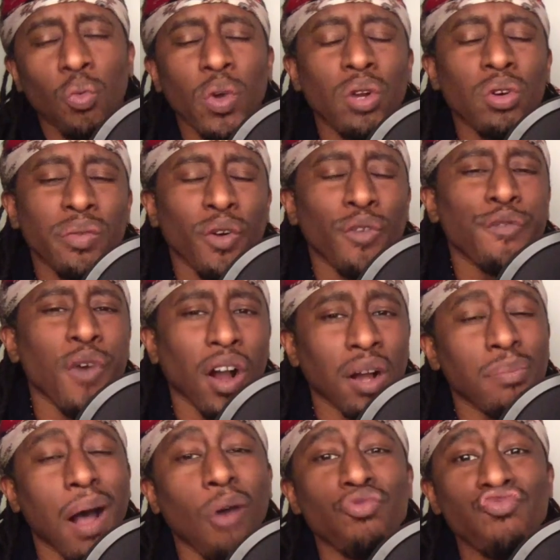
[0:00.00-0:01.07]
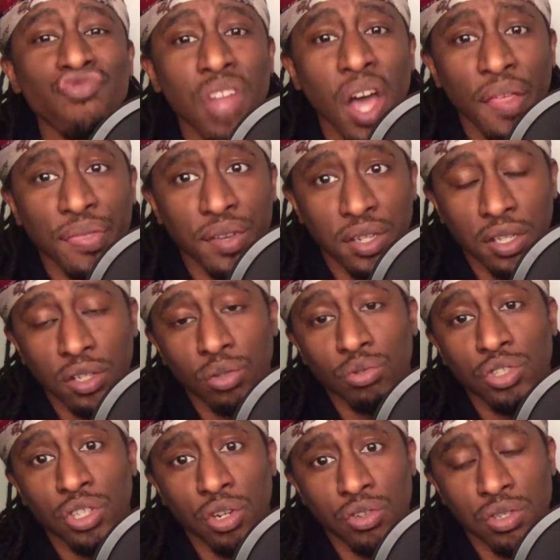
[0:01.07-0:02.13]
We don't give a fuck about nothing in
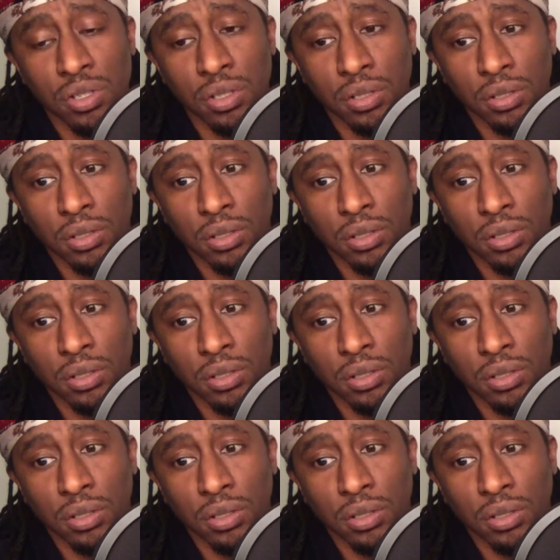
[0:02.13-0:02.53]
New Jersey.